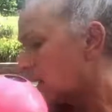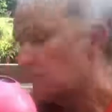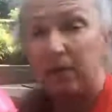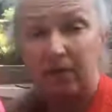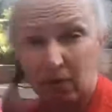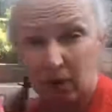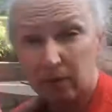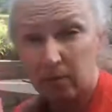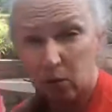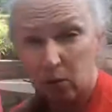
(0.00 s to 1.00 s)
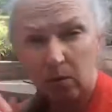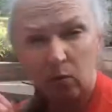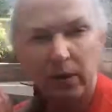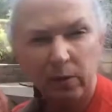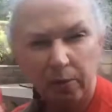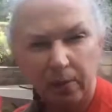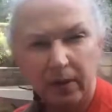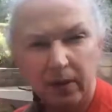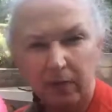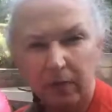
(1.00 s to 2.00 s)
If you're on the moon, what would be the
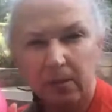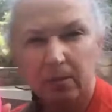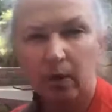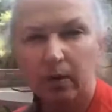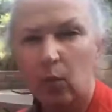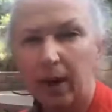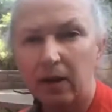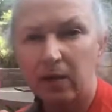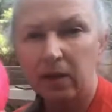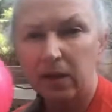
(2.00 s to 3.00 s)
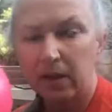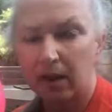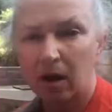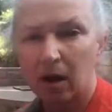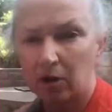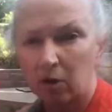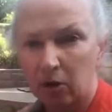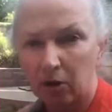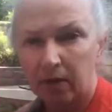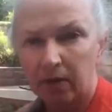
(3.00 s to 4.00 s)
difference between the weight of this thing on
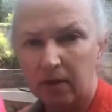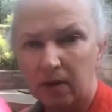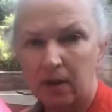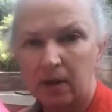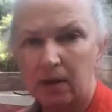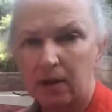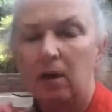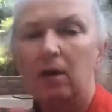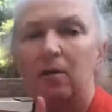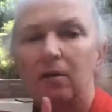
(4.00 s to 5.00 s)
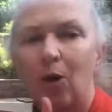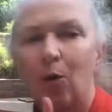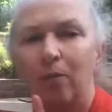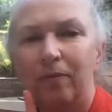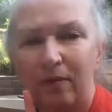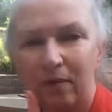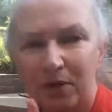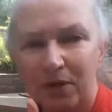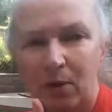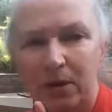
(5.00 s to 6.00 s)
Earth? No,
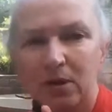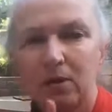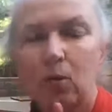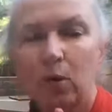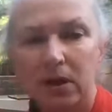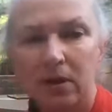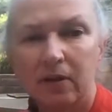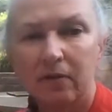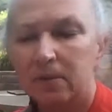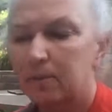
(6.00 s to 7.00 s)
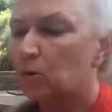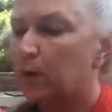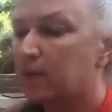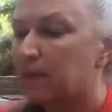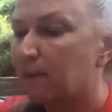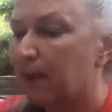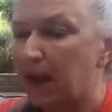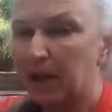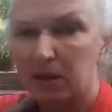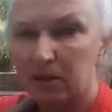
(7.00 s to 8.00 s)
first question, what's the difference between the
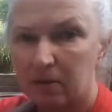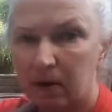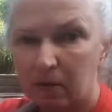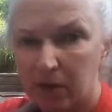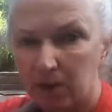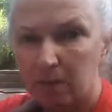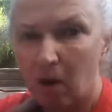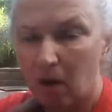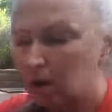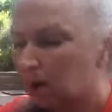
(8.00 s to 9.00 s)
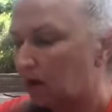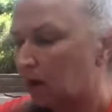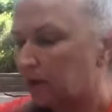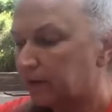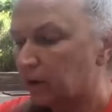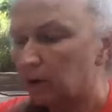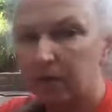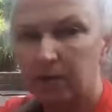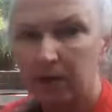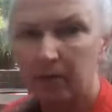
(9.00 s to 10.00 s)
mass of this ball on the Earth
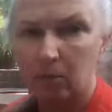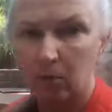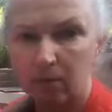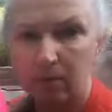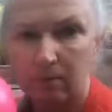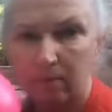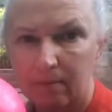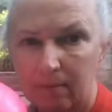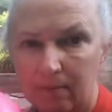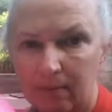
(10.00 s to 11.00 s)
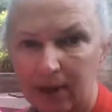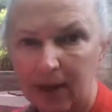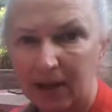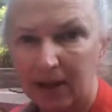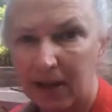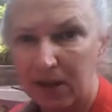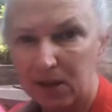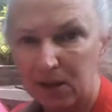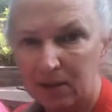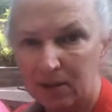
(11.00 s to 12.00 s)
and the moon? Any guesses?